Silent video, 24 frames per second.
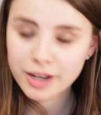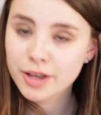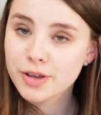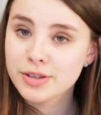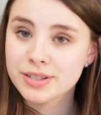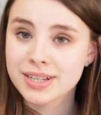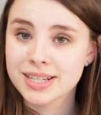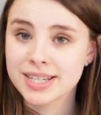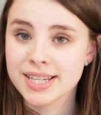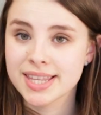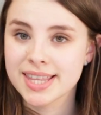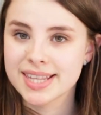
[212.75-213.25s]

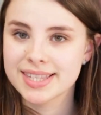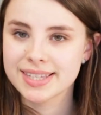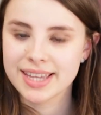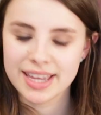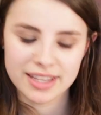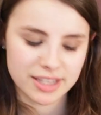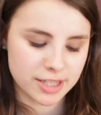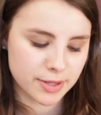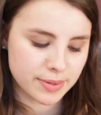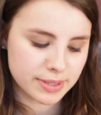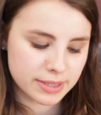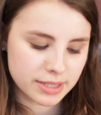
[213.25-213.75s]
closest to the
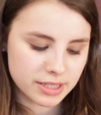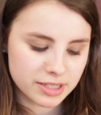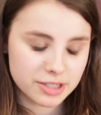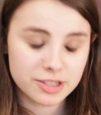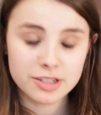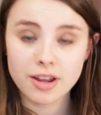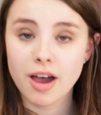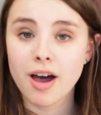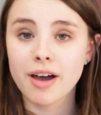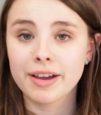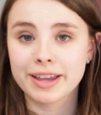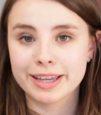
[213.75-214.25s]
skin, so it's the
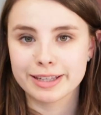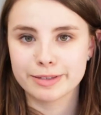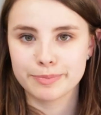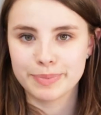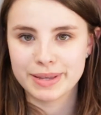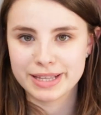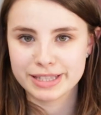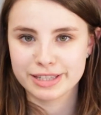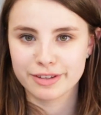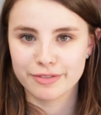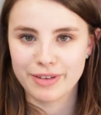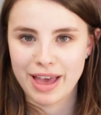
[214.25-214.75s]
darkest
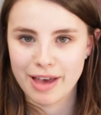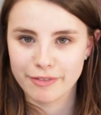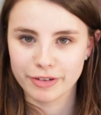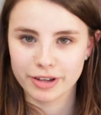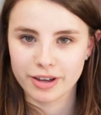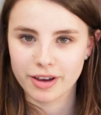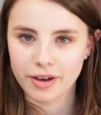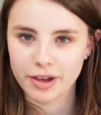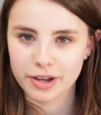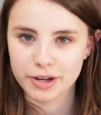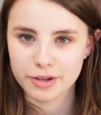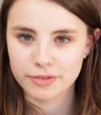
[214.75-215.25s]
piece of
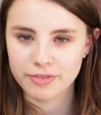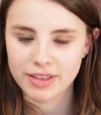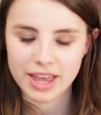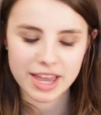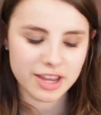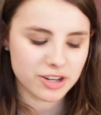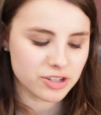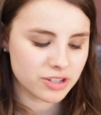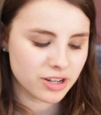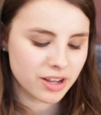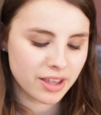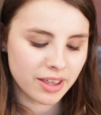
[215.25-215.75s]
avocado
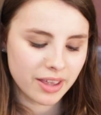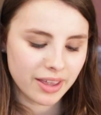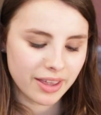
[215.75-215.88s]
flesh,